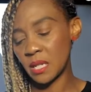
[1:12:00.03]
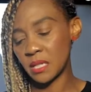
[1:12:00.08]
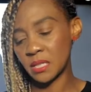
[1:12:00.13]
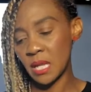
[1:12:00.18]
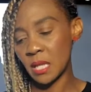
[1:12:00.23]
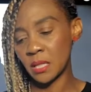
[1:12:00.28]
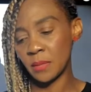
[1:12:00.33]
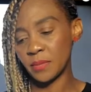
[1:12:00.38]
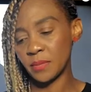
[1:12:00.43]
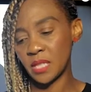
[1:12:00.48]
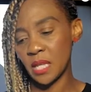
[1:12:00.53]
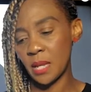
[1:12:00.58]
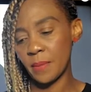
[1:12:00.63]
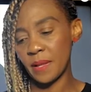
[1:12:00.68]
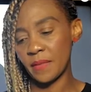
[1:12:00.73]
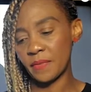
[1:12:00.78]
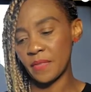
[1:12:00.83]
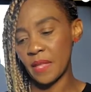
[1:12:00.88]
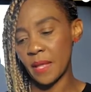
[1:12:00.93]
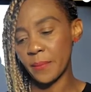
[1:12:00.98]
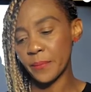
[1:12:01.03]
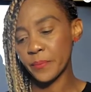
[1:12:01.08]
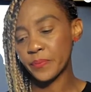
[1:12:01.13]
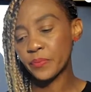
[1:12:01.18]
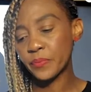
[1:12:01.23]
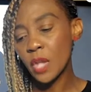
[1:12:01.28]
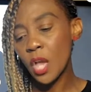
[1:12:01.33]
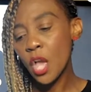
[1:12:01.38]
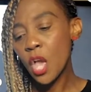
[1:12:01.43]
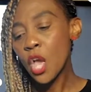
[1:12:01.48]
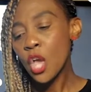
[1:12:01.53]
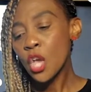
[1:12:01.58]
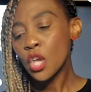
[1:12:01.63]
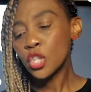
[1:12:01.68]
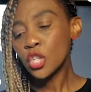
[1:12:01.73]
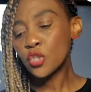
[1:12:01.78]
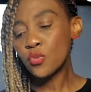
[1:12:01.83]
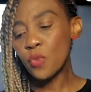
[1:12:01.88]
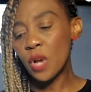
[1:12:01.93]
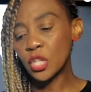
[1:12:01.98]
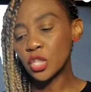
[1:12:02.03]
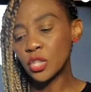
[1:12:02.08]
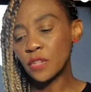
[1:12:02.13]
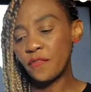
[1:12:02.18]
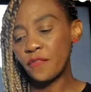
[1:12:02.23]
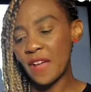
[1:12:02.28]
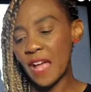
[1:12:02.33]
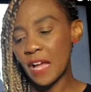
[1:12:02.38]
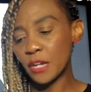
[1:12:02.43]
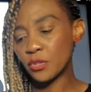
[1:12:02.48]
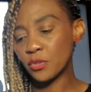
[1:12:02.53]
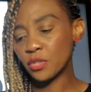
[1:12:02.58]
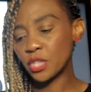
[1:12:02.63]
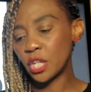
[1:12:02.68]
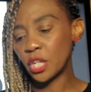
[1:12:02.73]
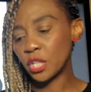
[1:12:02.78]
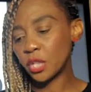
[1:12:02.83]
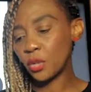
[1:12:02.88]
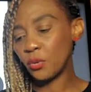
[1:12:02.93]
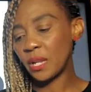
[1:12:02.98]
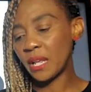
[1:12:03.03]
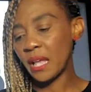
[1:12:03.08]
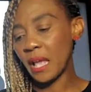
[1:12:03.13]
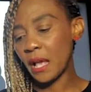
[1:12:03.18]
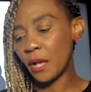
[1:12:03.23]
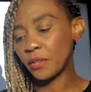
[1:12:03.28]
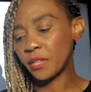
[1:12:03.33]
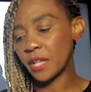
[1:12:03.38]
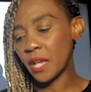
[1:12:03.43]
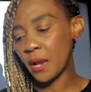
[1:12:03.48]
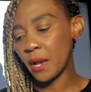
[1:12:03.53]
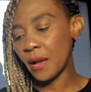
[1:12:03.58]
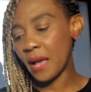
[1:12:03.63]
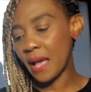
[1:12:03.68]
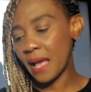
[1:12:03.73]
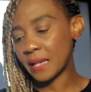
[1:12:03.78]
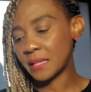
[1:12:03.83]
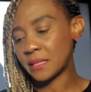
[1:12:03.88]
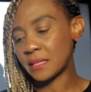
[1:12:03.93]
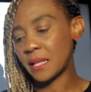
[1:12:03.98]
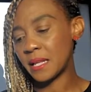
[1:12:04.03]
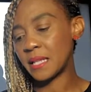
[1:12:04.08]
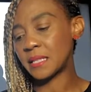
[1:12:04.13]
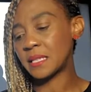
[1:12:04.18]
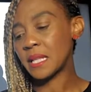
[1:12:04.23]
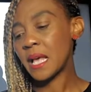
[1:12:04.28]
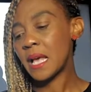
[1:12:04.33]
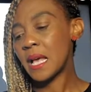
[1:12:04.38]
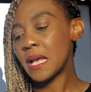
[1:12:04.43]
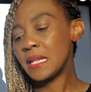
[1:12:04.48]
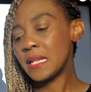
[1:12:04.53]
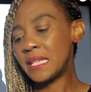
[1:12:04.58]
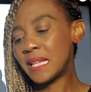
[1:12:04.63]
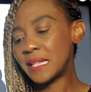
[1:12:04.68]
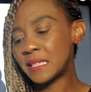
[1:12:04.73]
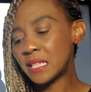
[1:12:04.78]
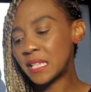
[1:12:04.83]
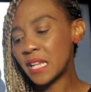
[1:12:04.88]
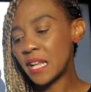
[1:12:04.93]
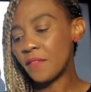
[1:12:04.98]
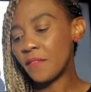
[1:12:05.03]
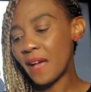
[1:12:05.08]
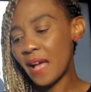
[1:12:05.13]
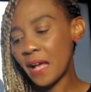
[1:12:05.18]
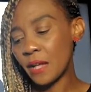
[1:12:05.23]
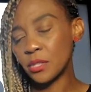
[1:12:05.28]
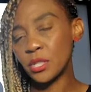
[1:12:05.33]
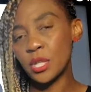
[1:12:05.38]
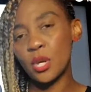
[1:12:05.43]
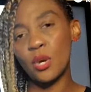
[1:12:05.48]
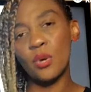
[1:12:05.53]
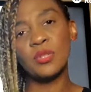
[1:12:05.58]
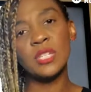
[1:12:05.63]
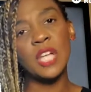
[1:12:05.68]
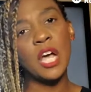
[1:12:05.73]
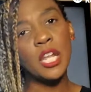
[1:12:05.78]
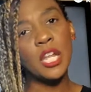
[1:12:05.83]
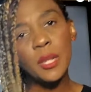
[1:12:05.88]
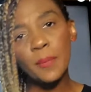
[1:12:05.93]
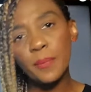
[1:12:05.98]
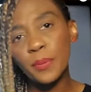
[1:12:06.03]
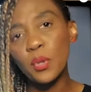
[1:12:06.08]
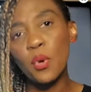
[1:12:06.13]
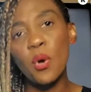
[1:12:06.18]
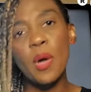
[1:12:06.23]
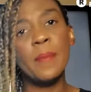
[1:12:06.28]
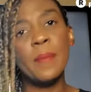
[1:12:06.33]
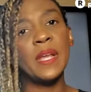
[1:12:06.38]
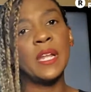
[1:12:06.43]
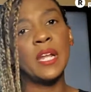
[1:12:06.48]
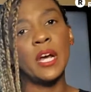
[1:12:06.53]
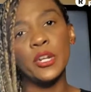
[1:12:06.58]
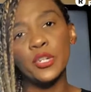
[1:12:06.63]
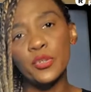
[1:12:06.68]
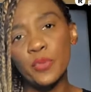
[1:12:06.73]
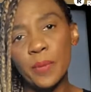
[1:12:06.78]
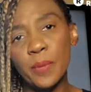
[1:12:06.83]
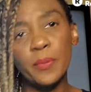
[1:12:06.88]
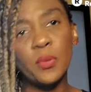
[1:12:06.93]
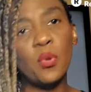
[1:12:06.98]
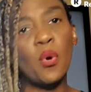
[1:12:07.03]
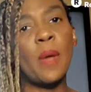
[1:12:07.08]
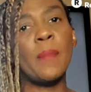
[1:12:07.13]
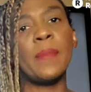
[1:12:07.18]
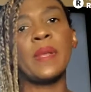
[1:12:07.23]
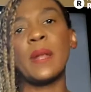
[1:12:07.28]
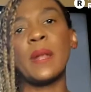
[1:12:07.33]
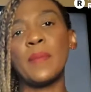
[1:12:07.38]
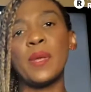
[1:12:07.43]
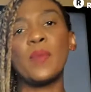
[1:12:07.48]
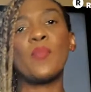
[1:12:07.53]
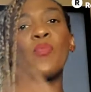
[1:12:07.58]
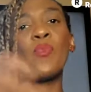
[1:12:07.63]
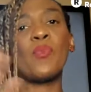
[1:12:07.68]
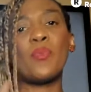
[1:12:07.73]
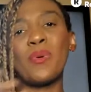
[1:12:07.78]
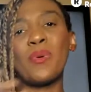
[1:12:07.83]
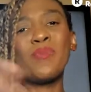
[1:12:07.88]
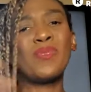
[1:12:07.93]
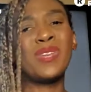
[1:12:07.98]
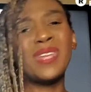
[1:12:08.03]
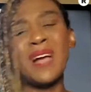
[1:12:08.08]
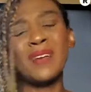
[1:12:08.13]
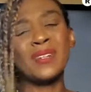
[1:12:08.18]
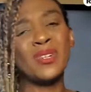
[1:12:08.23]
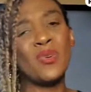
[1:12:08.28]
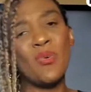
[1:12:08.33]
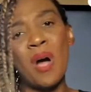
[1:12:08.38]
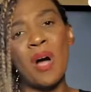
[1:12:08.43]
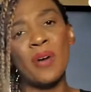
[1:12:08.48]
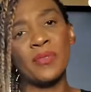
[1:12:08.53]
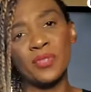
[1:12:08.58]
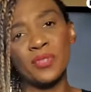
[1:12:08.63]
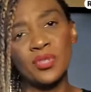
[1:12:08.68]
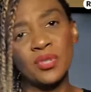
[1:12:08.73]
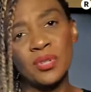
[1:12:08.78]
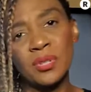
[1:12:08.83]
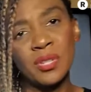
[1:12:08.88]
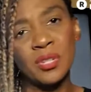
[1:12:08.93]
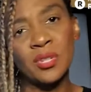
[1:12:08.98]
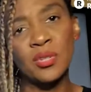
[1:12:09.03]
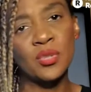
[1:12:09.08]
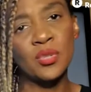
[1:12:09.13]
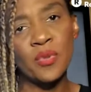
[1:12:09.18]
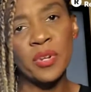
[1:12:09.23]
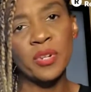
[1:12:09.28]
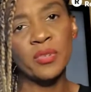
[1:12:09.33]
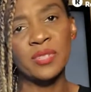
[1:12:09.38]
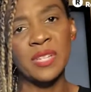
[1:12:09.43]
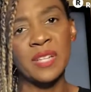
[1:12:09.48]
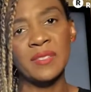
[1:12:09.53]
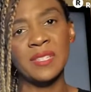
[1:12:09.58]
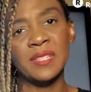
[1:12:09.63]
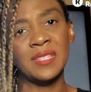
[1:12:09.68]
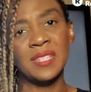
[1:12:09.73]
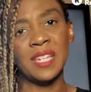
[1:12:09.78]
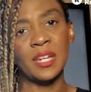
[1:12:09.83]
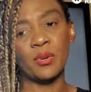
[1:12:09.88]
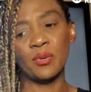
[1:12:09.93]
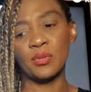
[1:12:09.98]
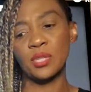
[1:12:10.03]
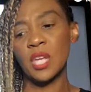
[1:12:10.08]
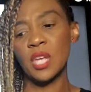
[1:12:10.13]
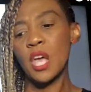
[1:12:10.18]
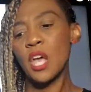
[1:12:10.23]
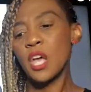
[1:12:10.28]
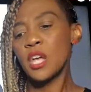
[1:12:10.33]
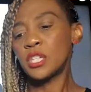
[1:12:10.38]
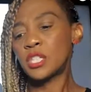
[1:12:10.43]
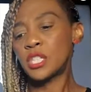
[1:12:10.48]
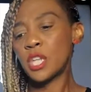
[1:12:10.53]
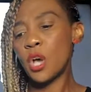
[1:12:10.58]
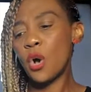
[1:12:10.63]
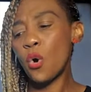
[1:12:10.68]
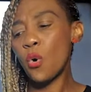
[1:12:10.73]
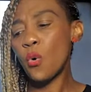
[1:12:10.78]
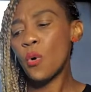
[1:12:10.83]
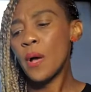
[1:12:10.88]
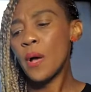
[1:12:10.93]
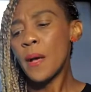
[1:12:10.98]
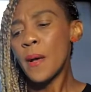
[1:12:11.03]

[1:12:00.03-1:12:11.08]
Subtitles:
that's all I'm saying about that. Structured factors including healthcare access, density of households, unemployment, underemployment. I mean, we all know all the triggers and the stickers. So